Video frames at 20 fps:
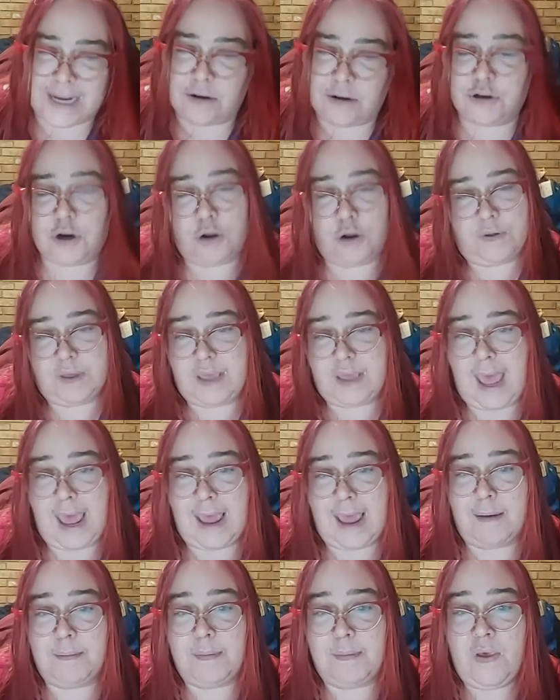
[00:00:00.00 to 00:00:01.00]
don't know the
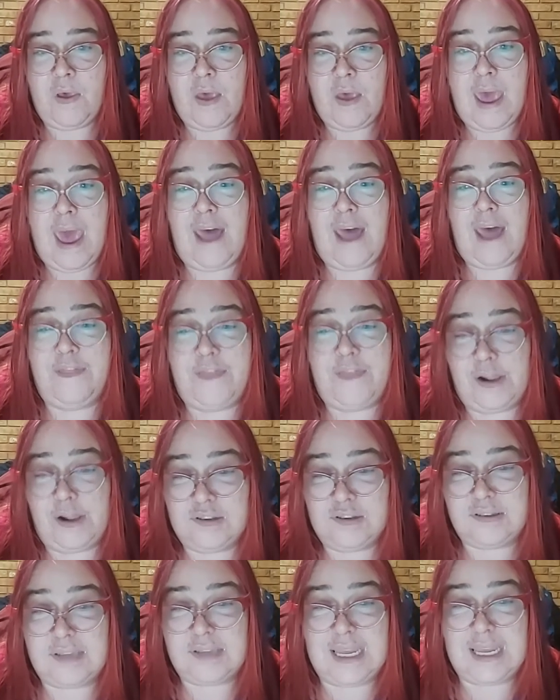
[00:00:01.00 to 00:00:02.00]
game and they'll
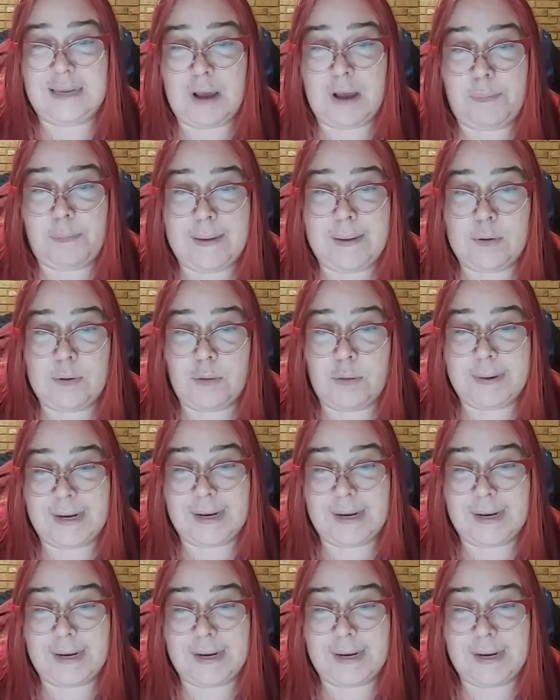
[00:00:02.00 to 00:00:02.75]
just email people and be